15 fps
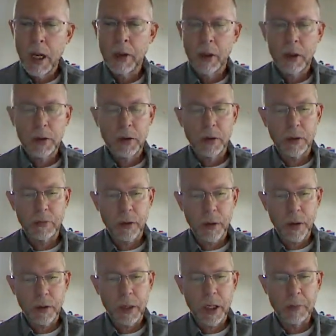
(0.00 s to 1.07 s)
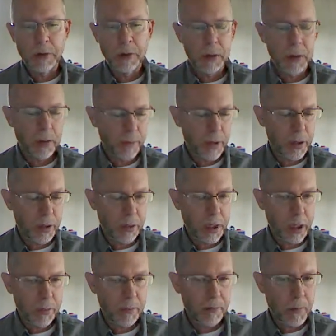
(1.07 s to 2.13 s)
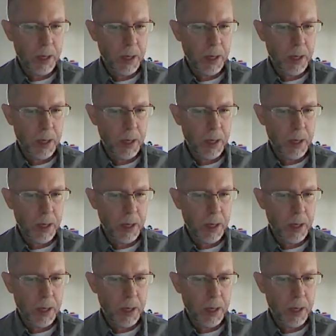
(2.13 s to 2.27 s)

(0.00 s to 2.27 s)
And also the video game